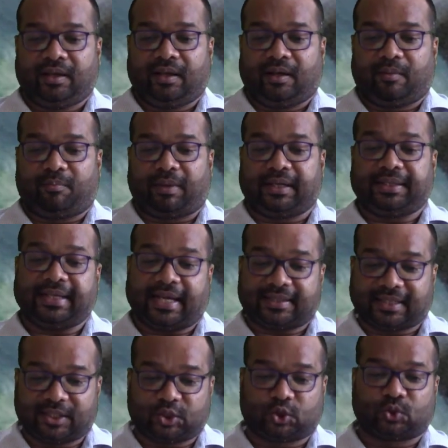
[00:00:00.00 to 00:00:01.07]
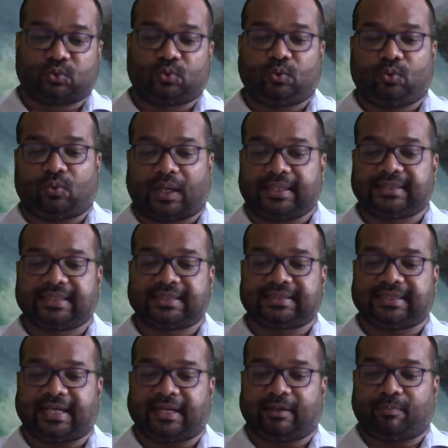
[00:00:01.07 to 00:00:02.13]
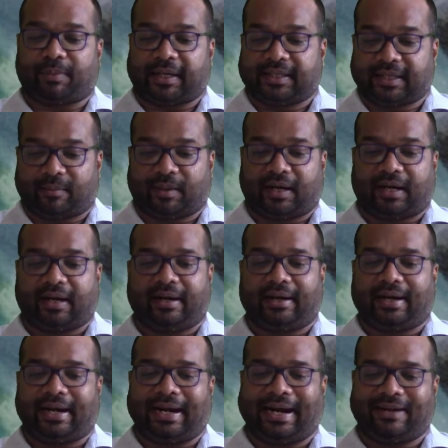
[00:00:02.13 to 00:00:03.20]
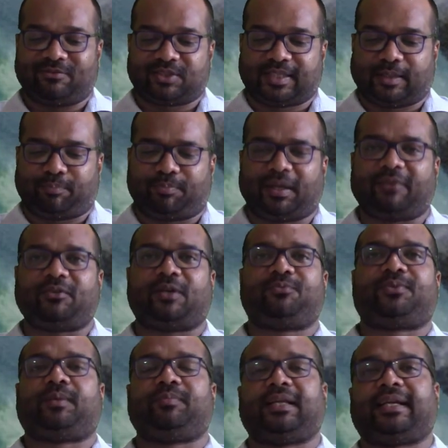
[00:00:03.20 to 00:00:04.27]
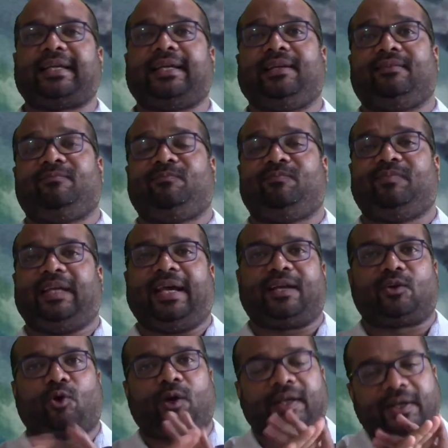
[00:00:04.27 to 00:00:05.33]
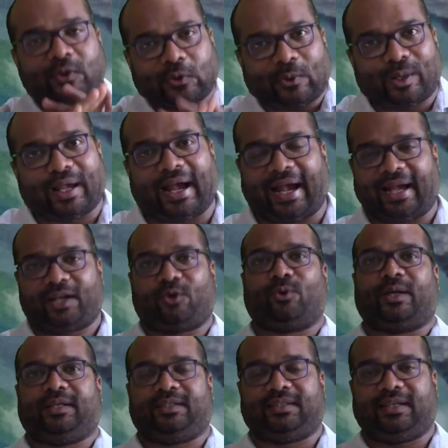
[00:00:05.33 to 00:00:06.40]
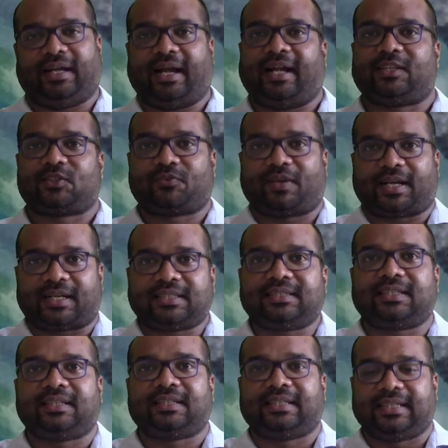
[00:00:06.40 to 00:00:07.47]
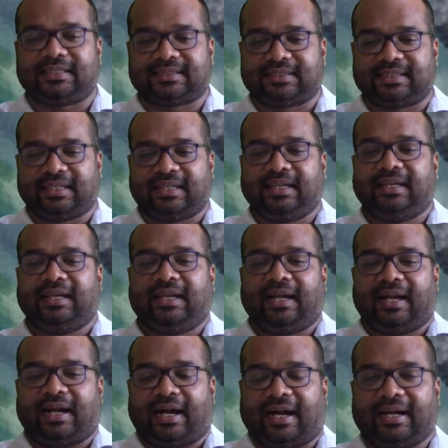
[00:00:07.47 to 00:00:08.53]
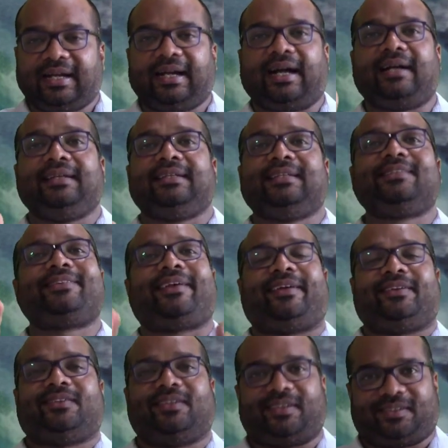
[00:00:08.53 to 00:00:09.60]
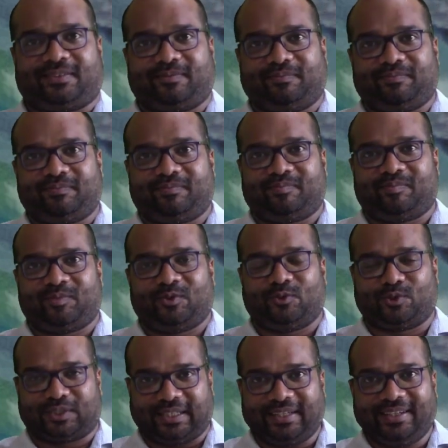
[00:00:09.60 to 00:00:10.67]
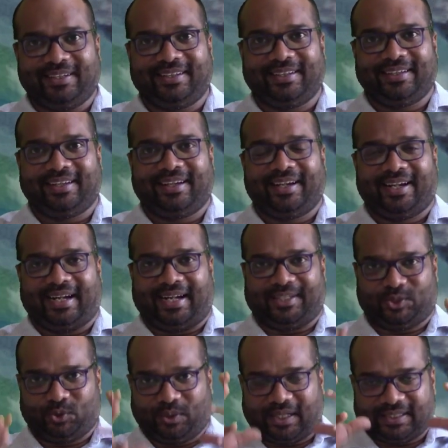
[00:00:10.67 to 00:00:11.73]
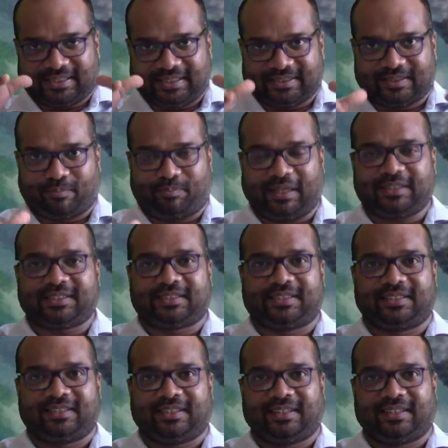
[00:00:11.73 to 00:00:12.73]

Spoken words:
but the other 2, Vaisisya and Paidamaha, have slipped away from the real. They are not at all accurate as far as this Anga is considered. You see, Asuras is the best,